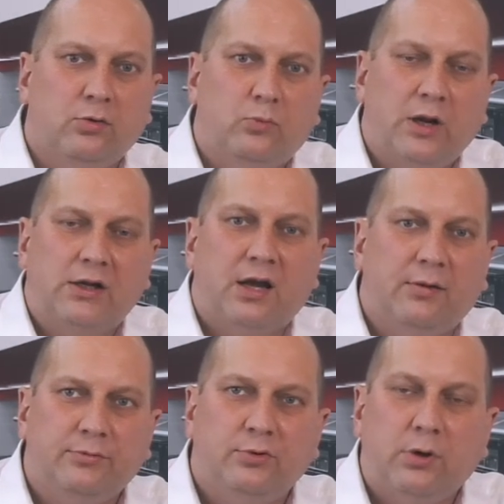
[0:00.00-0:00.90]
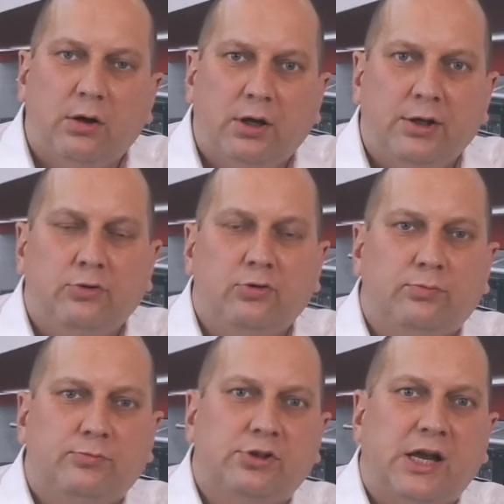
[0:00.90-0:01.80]
welcome to our
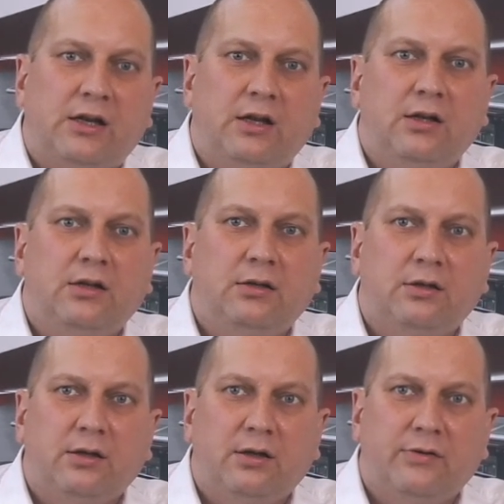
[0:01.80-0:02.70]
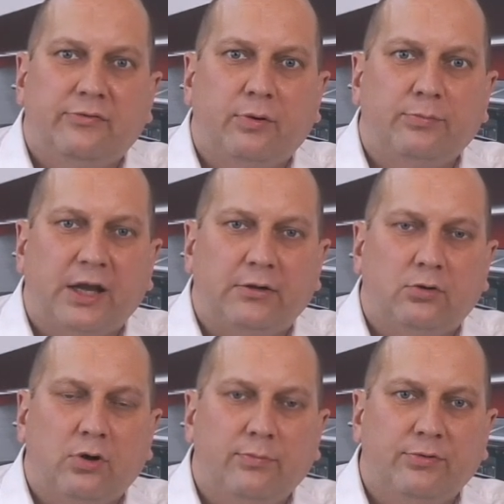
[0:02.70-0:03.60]
YouTube channel uh, from Techno
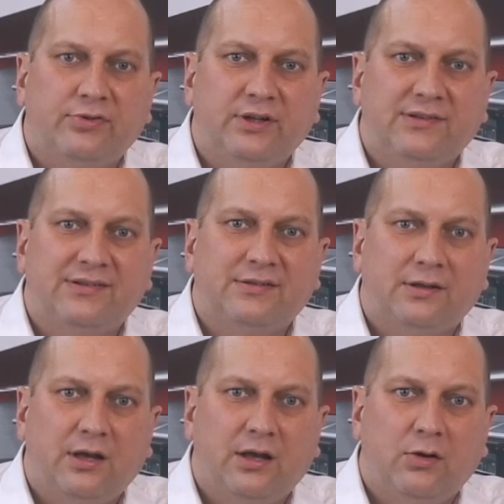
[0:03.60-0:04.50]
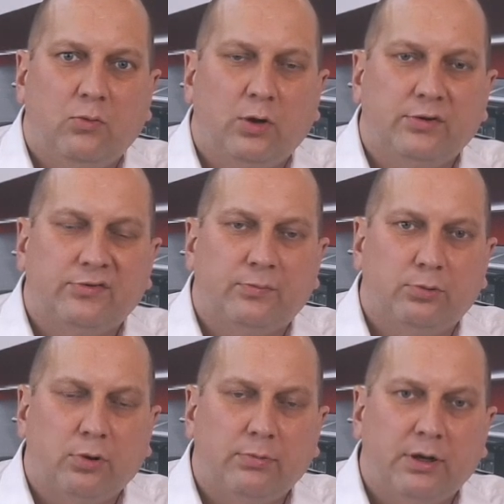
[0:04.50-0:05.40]
Composites. Uh, what is the
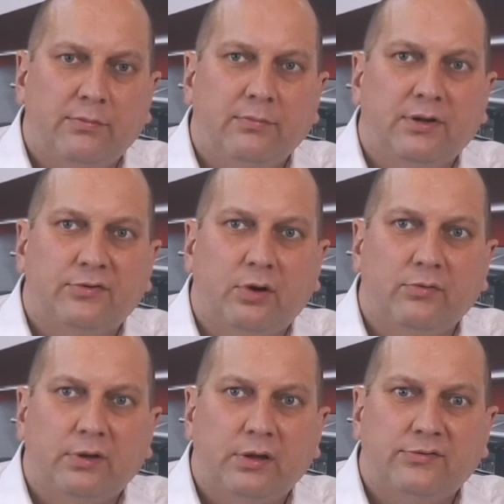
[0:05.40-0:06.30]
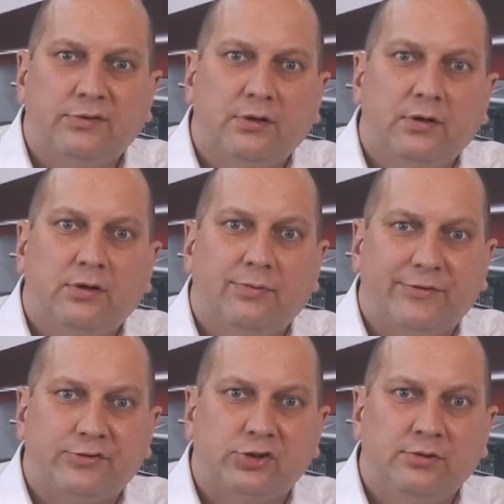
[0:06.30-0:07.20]
problem is always the
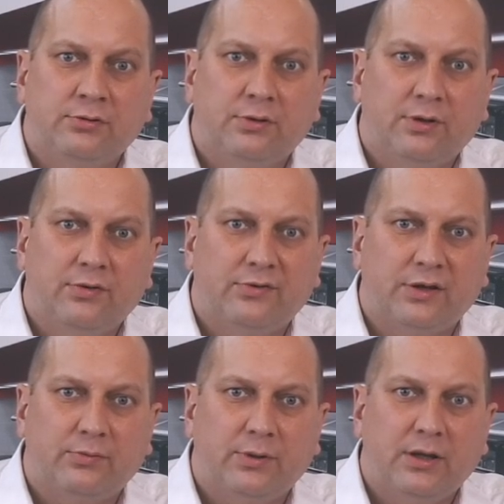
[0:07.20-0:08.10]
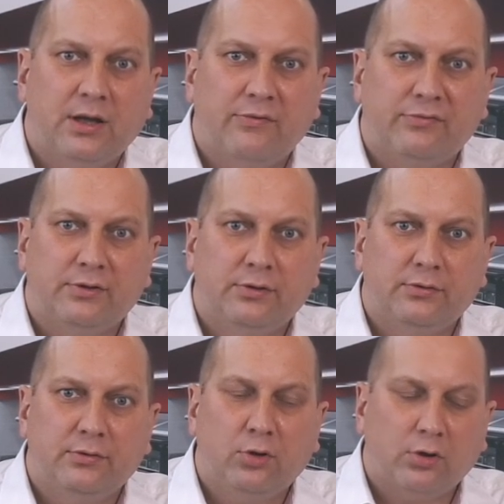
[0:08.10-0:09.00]
question that we have a
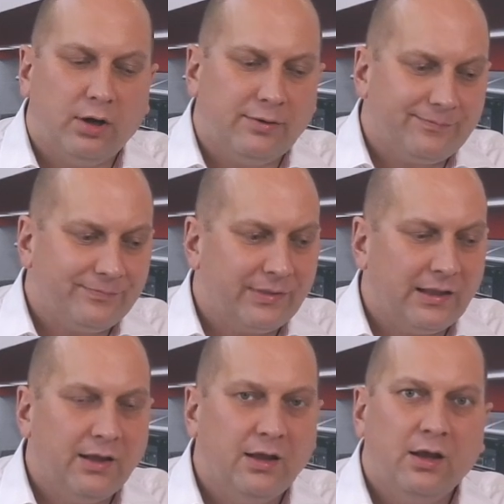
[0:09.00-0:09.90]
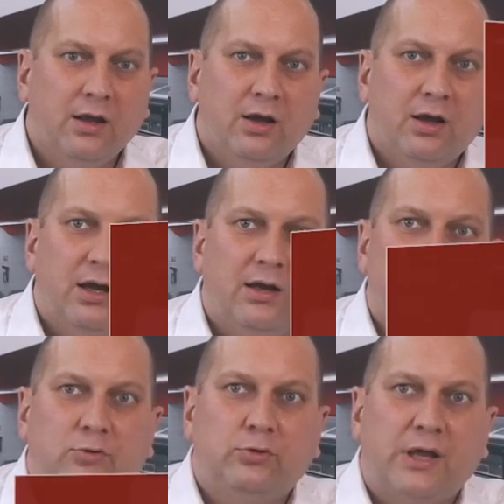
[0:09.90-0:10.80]
look on.
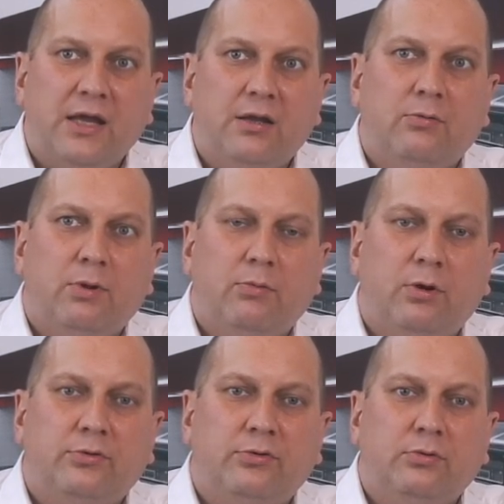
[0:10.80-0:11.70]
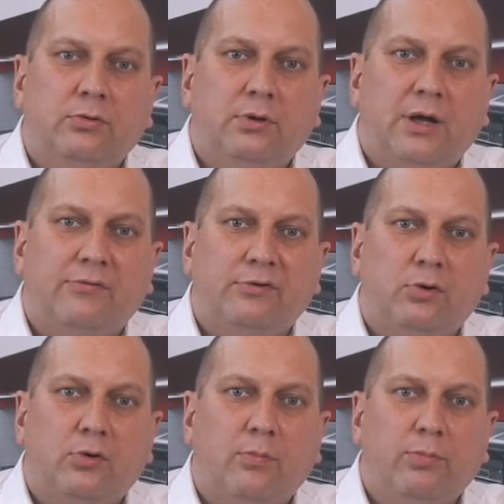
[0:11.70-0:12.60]
Um, today we want to have a
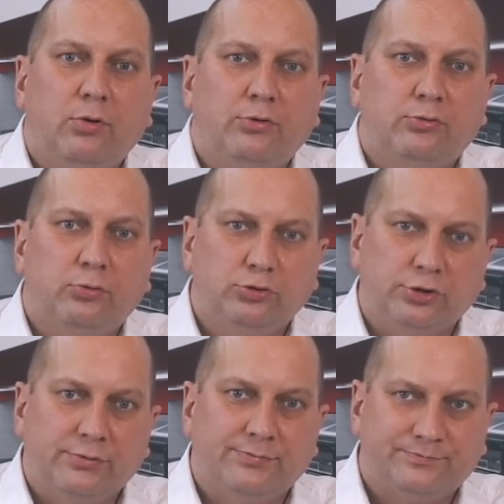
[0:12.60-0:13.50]
look on pultrusion.